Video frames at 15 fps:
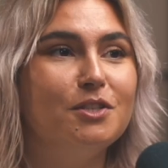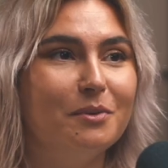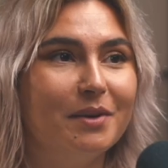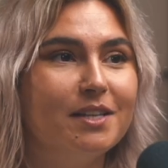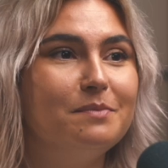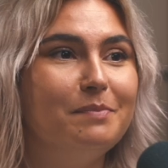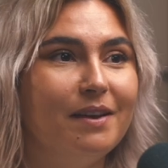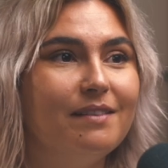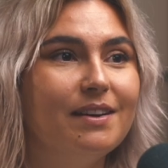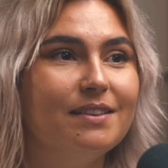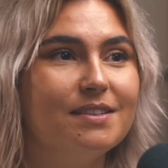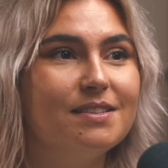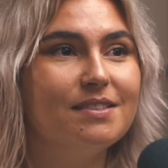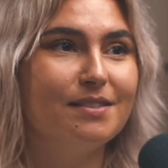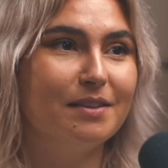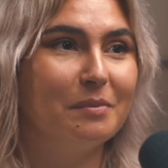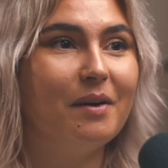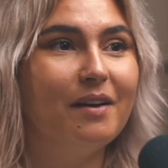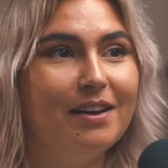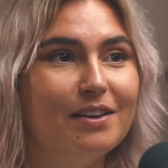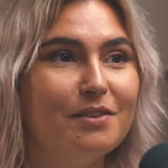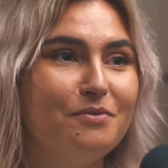to experience some
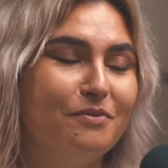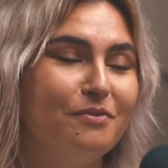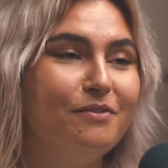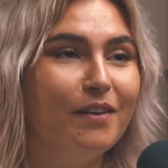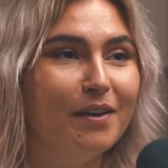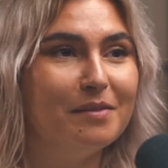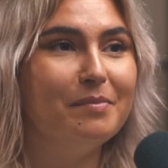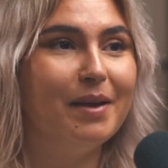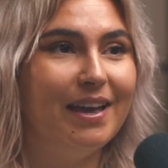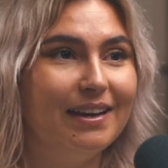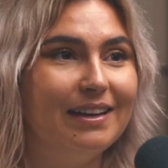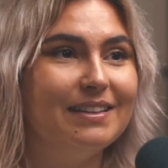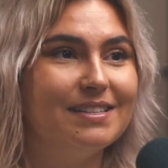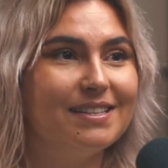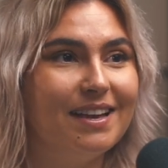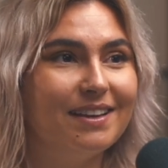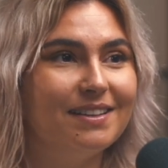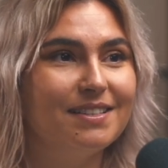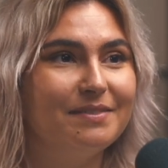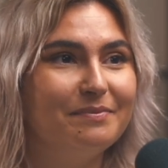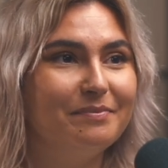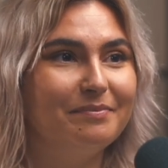kind of fun pain in
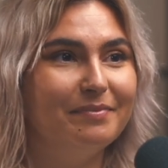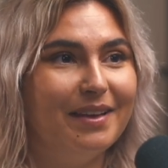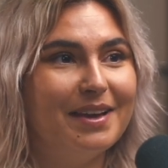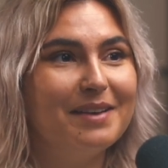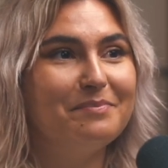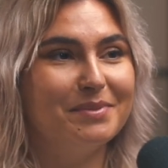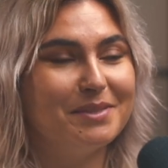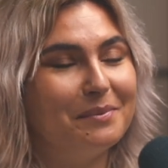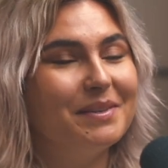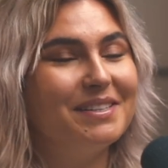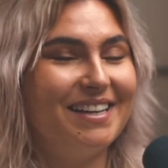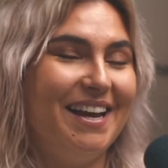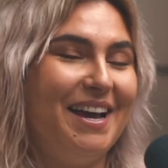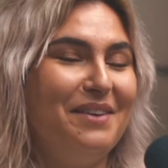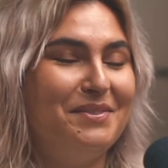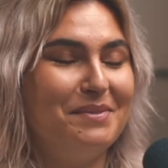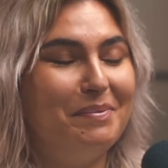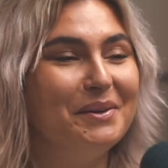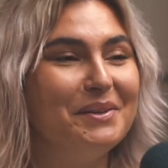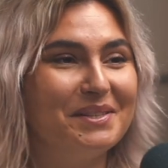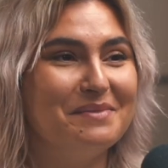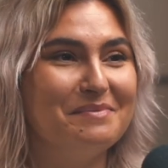sex, like someone's going to have to
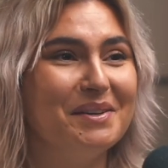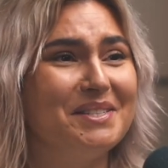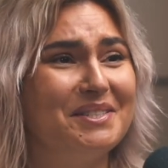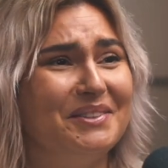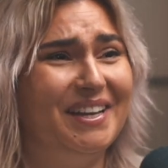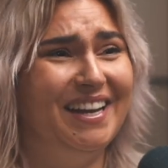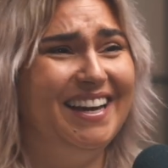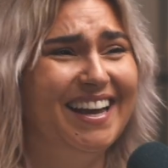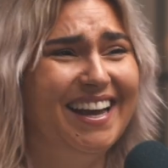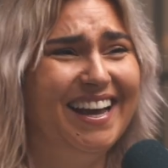put some muscle in.